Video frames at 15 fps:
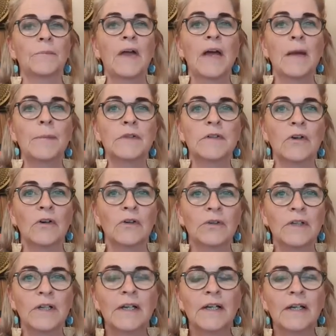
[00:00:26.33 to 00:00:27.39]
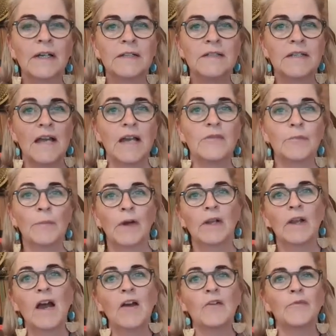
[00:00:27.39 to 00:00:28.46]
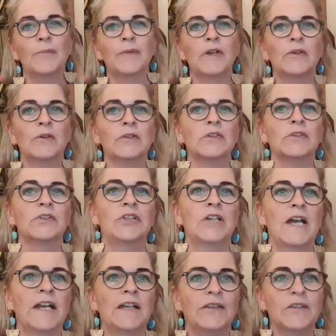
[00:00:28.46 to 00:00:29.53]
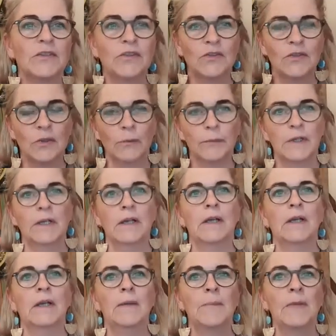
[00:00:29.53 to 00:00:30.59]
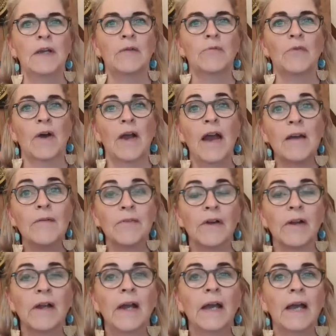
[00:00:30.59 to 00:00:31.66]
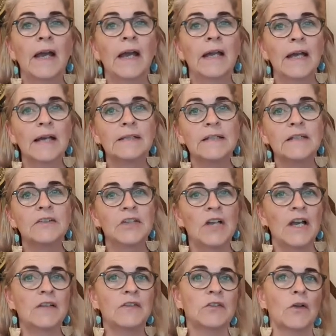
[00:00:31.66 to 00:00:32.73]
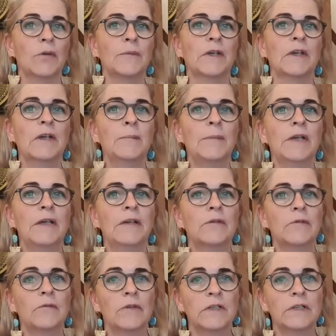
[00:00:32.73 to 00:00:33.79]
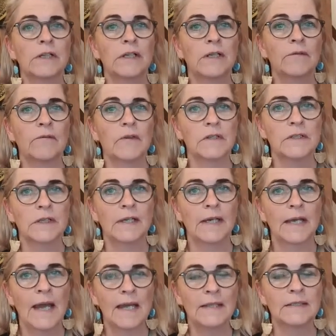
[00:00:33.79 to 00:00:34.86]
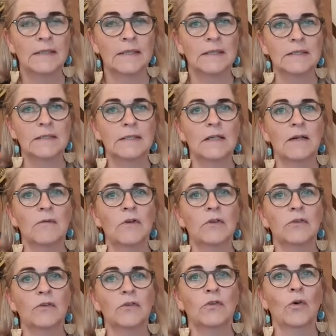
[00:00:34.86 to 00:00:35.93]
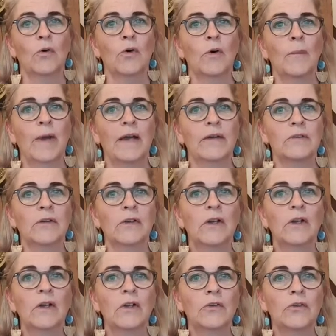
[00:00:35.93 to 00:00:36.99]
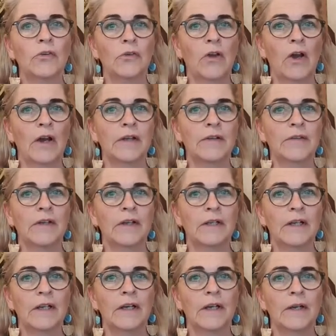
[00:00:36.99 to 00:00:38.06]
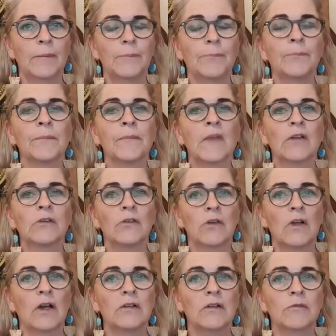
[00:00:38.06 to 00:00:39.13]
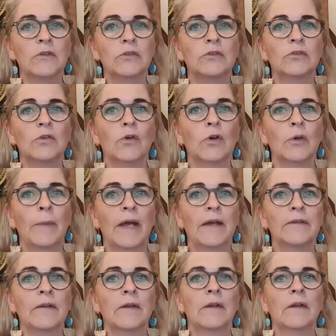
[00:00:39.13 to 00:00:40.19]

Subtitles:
episode saved my life because it changed something in me forever. It actually changed something in me. It was a catalyst that I want to talk about tonight. And tonight I want to talk about